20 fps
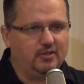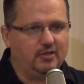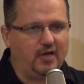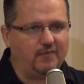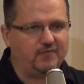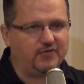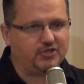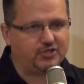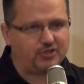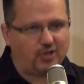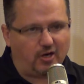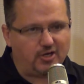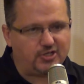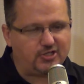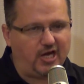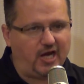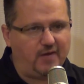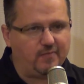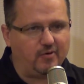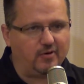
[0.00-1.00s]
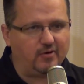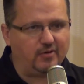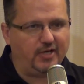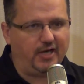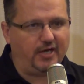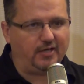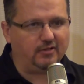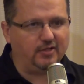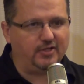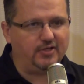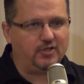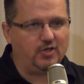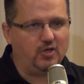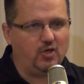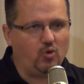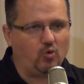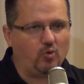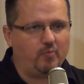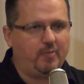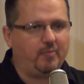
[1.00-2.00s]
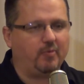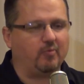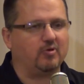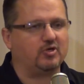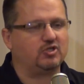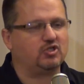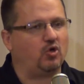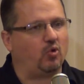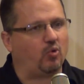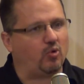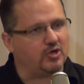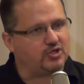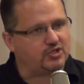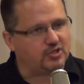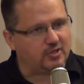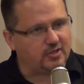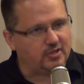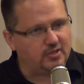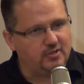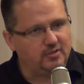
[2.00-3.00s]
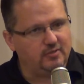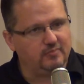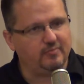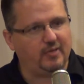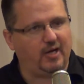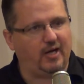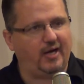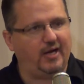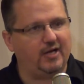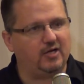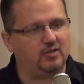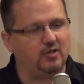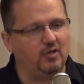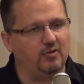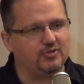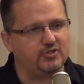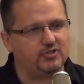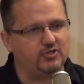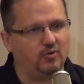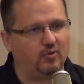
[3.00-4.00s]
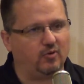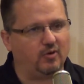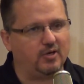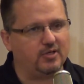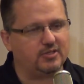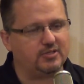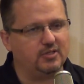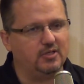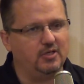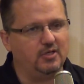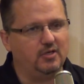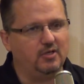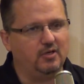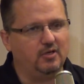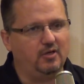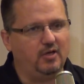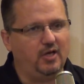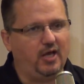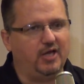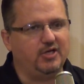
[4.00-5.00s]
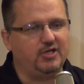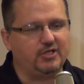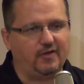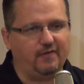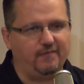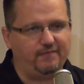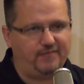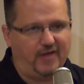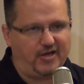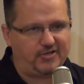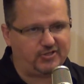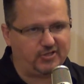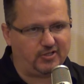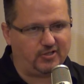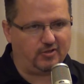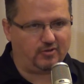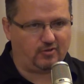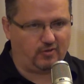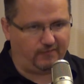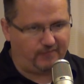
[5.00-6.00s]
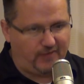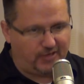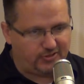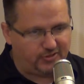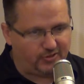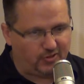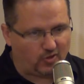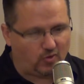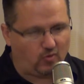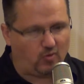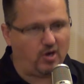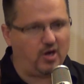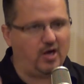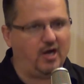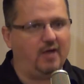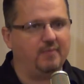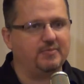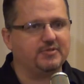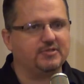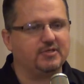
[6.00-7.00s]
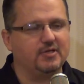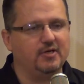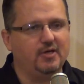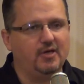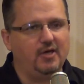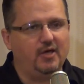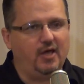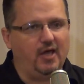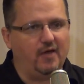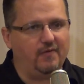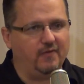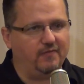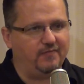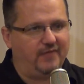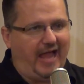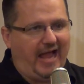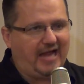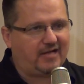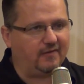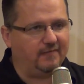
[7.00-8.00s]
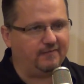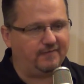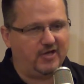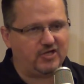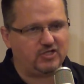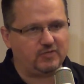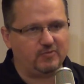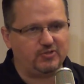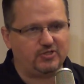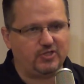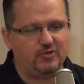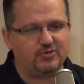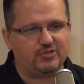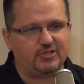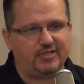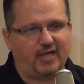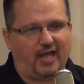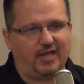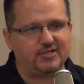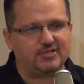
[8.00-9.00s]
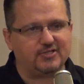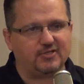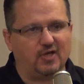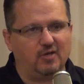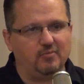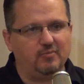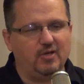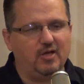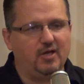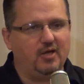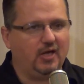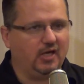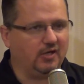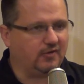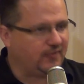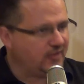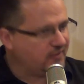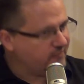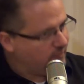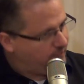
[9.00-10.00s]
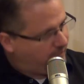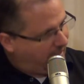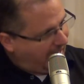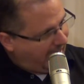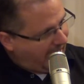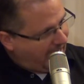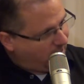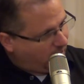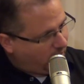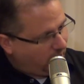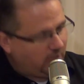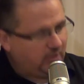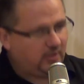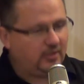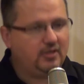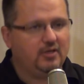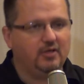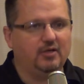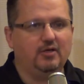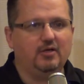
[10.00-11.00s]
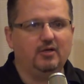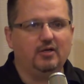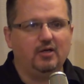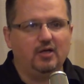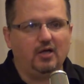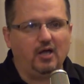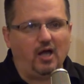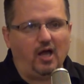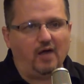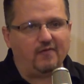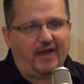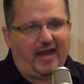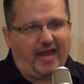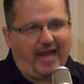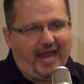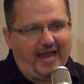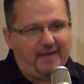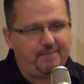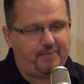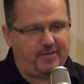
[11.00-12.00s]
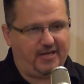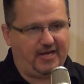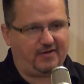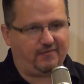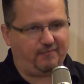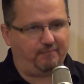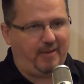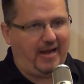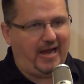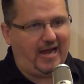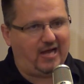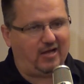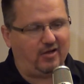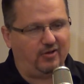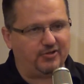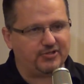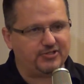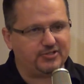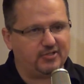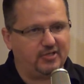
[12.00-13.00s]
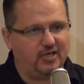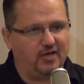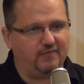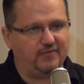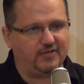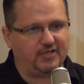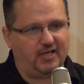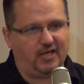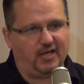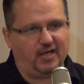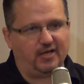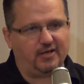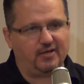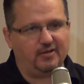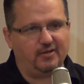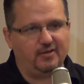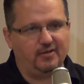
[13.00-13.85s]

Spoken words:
of the Star Chamber in England, where people were tortured behind closed doors into confessing their crimes, and then that confession was used against them in front of a panel of hand-picked pals of the king.